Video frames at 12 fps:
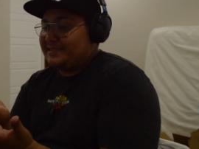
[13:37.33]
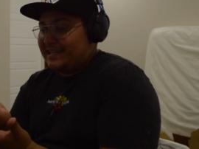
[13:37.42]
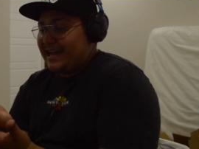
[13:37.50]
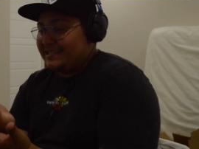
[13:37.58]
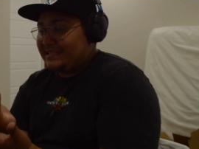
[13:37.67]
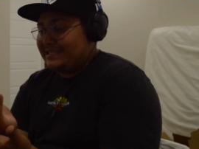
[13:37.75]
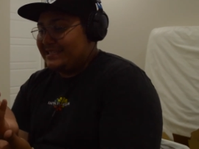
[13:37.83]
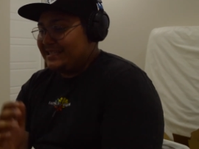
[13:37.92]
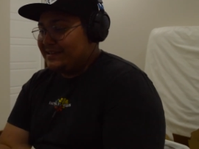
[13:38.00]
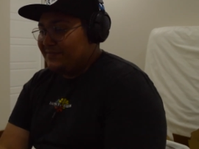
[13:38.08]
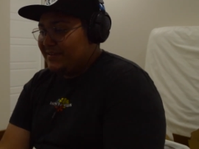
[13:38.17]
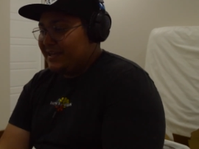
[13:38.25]
that's
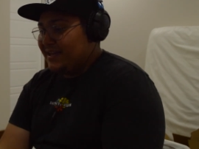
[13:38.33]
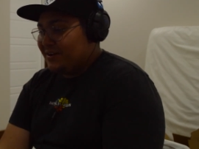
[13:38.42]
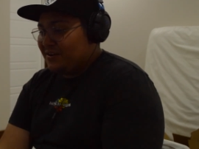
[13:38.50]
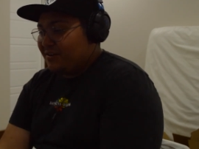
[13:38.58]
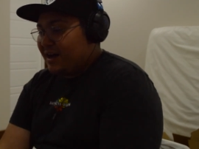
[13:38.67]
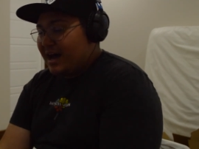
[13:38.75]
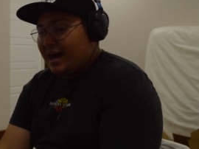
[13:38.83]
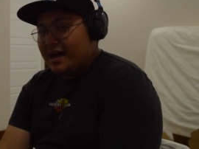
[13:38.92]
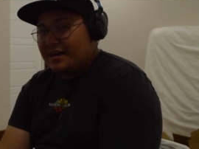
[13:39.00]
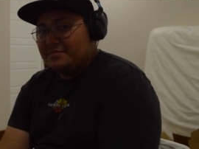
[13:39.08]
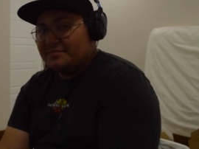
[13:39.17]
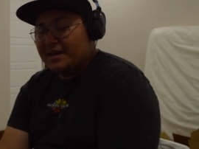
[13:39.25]
the video.
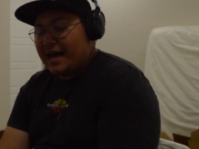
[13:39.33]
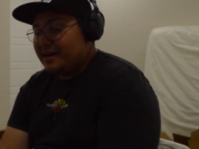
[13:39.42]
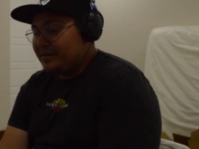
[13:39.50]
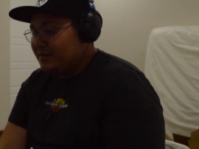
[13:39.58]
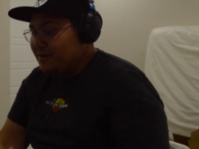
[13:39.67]
Um, I don't